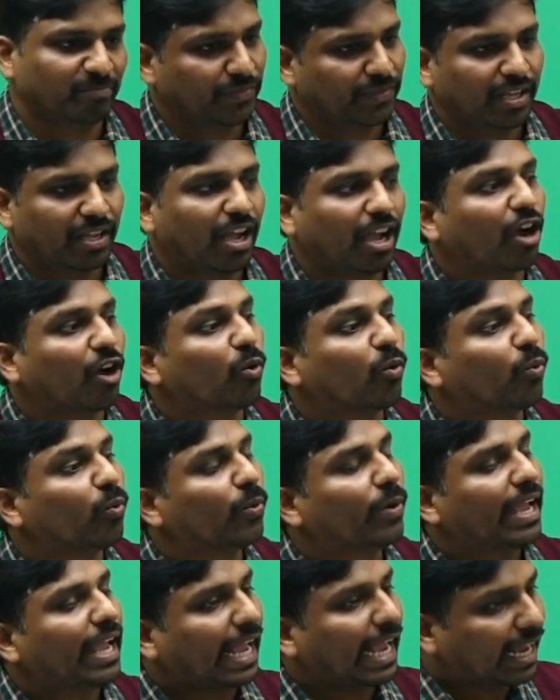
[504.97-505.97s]
How
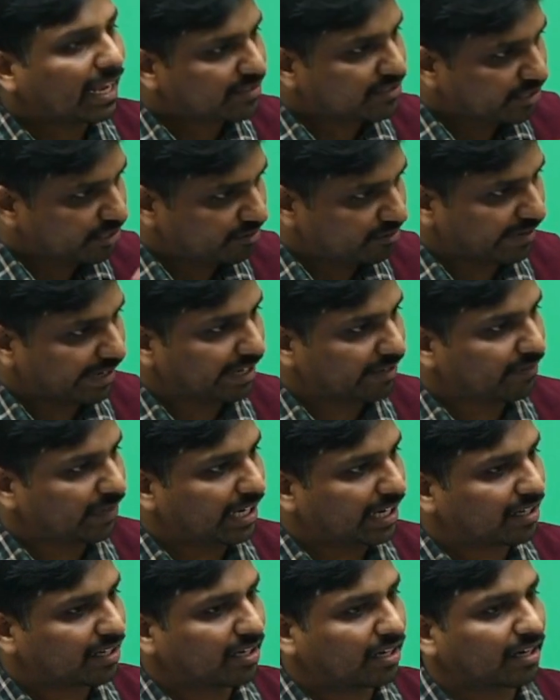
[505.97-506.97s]
acid rain will
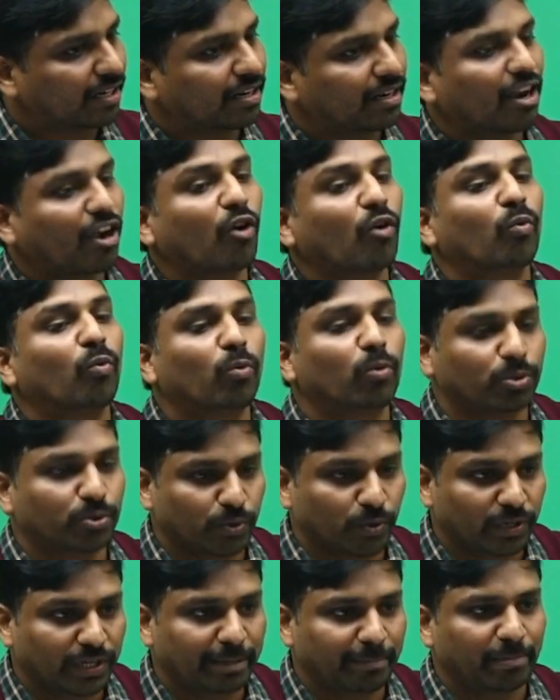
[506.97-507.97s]
occur, how ozone
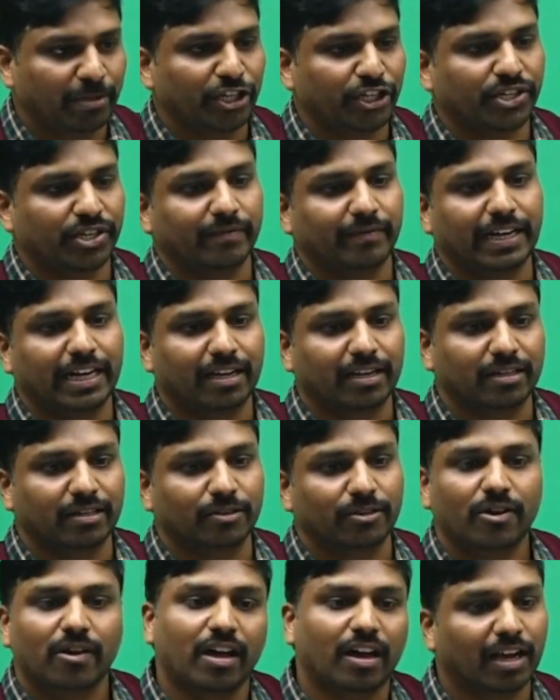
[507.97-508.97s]
depletion will occur,
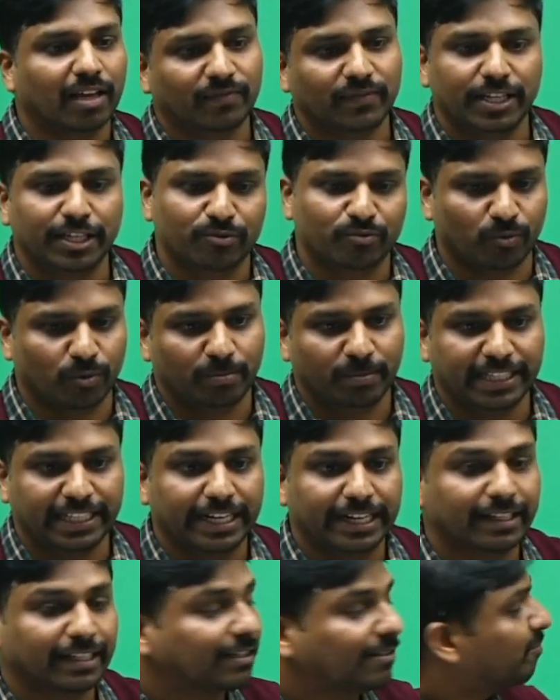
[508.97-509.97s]
all of these would be there
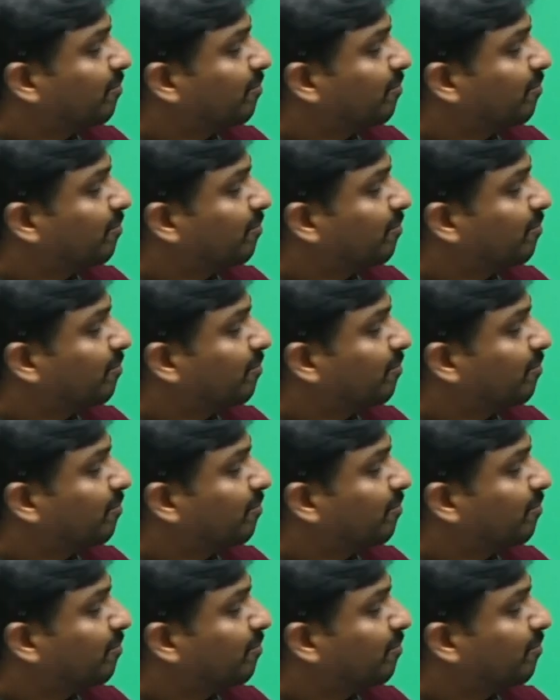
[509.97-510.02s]
in